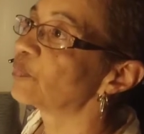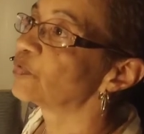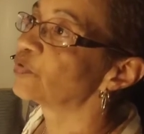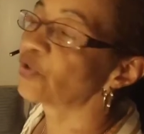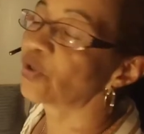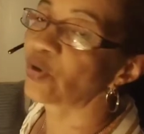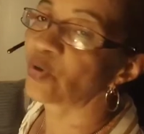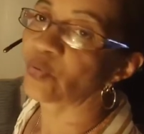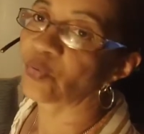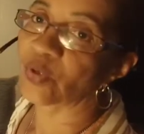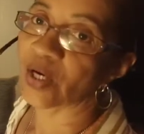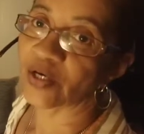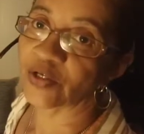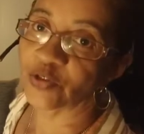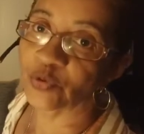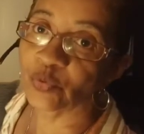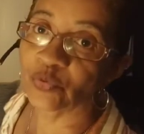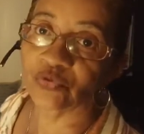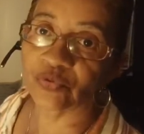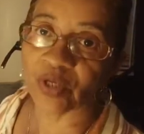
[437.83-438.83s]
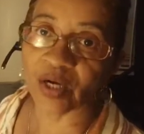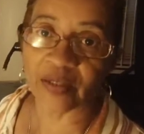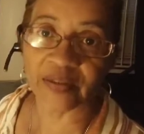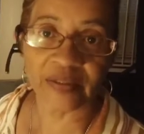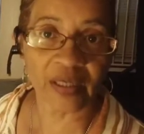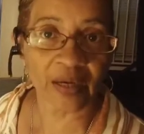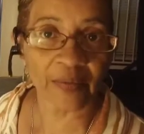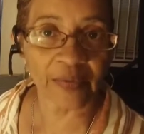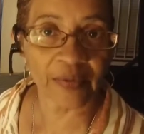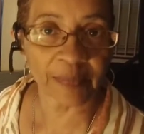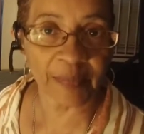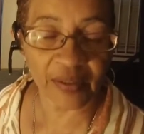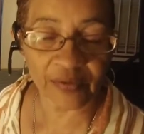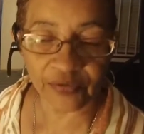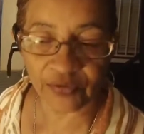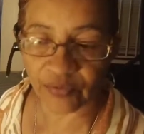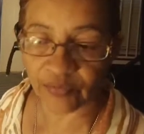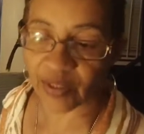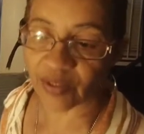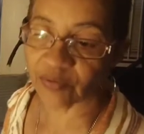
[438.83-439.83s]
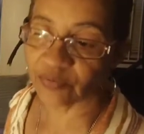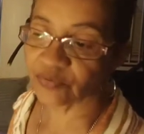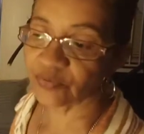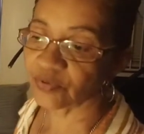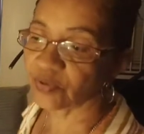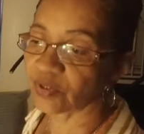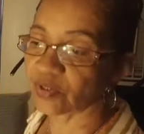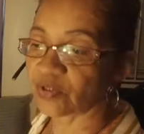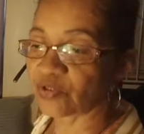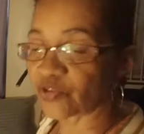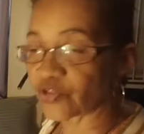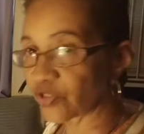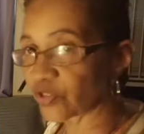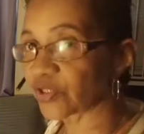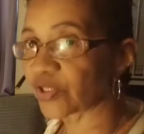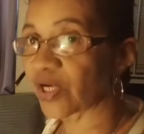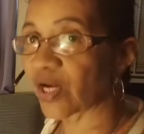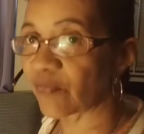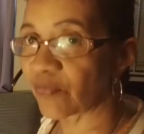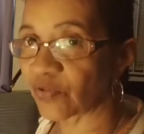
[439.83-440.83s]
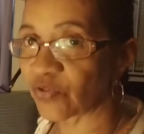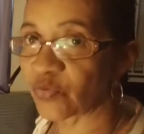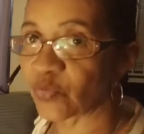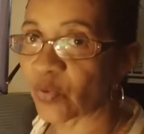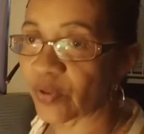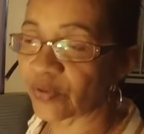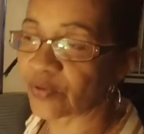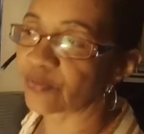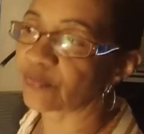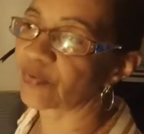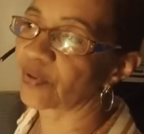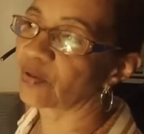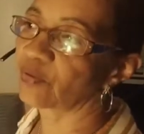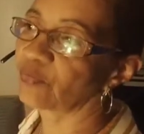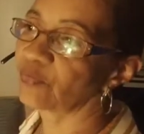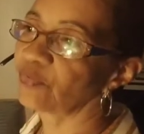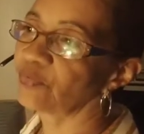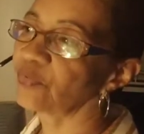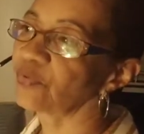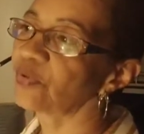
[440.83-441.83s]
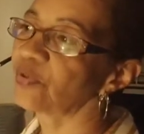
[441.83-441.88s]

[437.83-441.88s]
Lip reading: though I carry mine around. She carries one around,